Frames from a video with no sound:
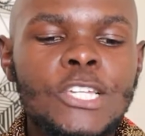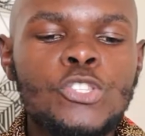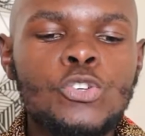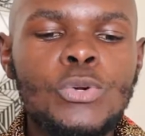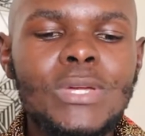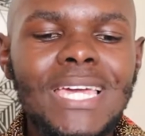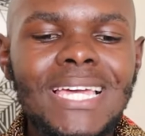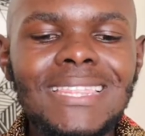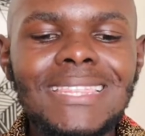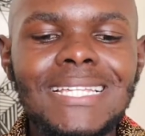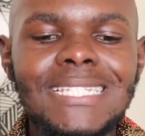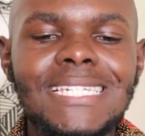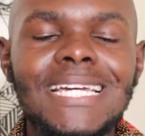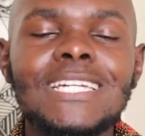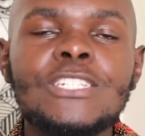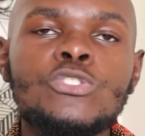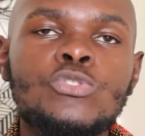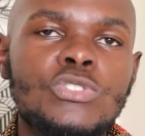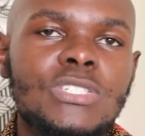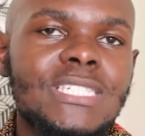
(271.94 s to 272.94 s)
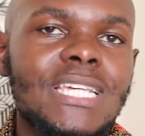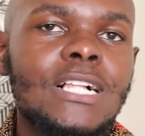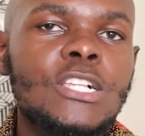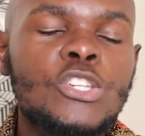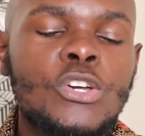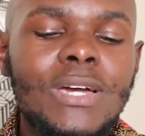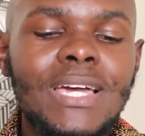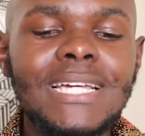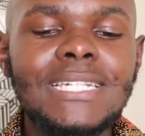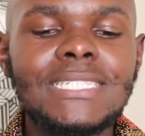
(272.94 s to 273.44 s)
you get the chance to sell
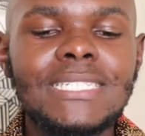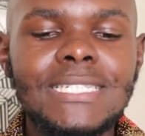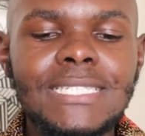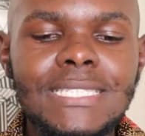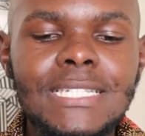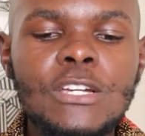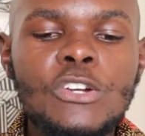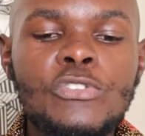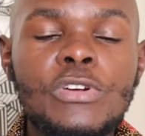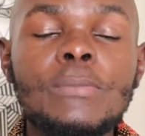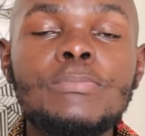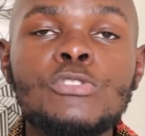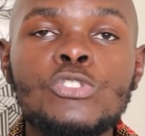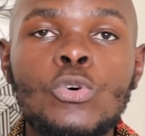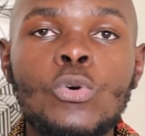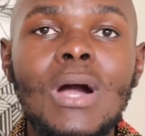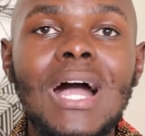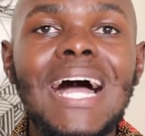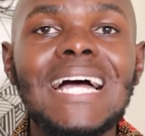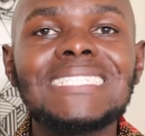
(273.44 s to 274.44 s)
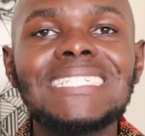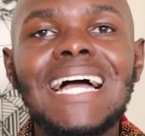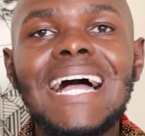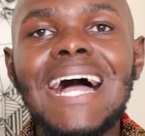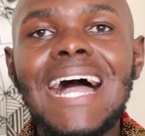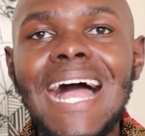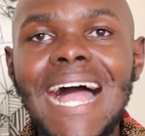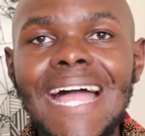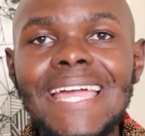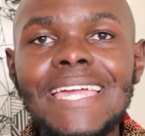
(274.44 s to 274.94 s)
your existing crypto at
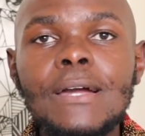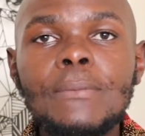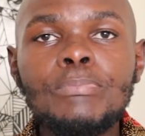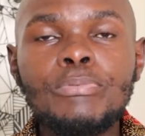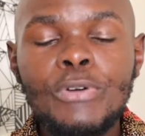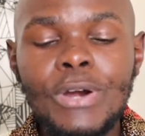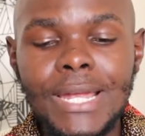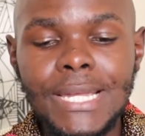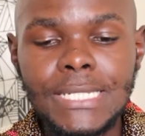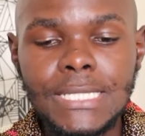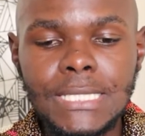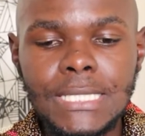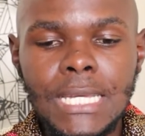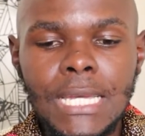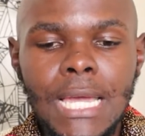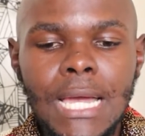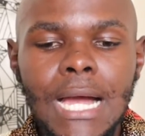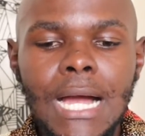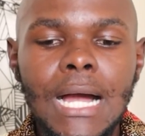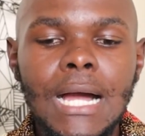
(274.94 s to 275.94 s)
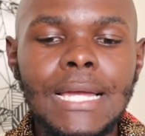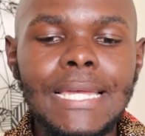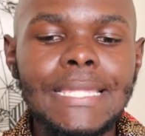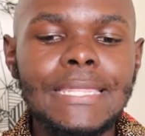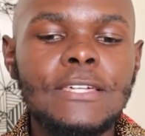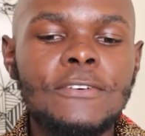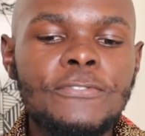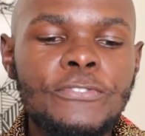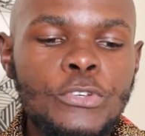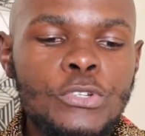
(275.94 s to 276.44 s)
a higher price
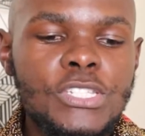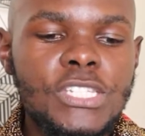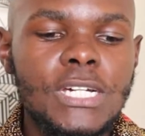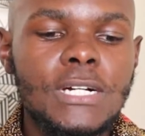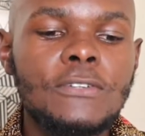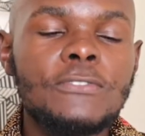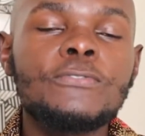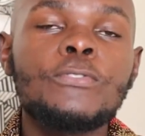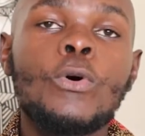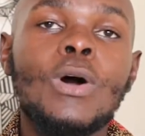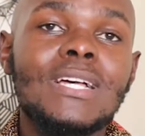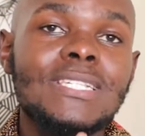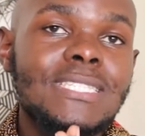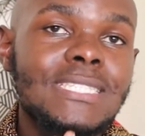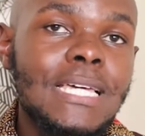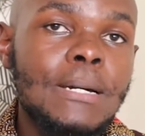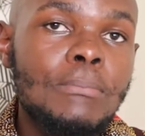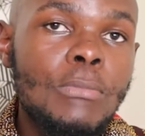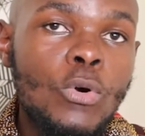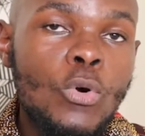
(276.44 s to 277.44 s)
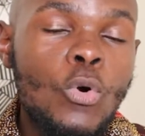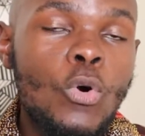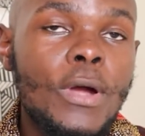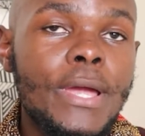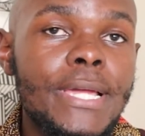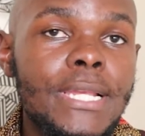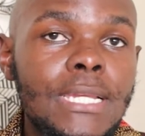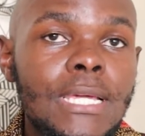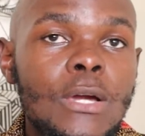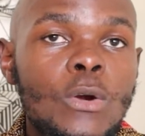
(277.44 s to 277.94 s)
in the future for a stable
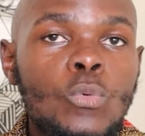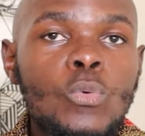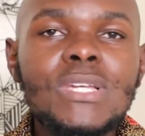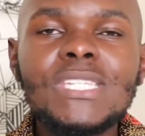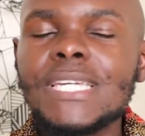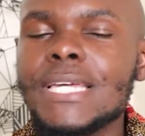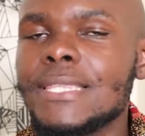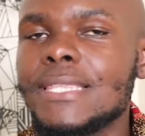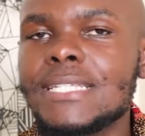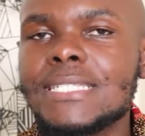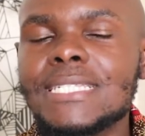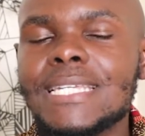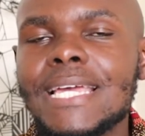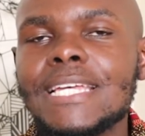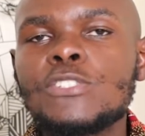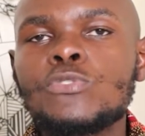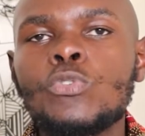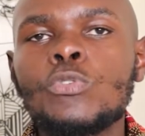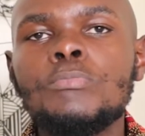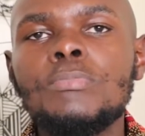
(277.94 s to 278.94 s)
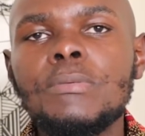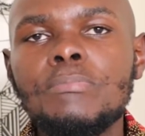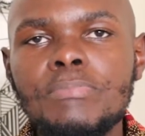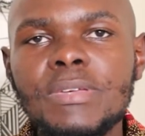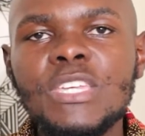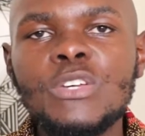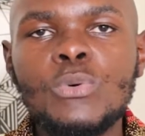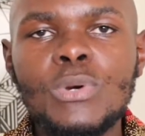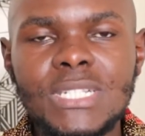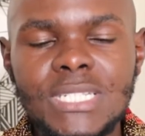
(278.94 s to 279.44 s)
coin, which in this case will be
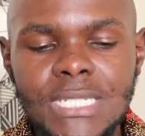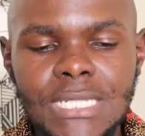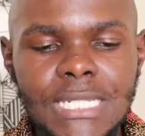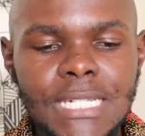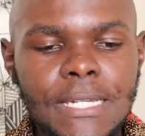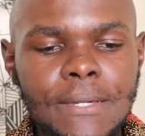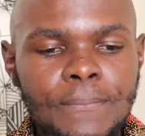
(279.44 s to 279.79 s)
BUSD.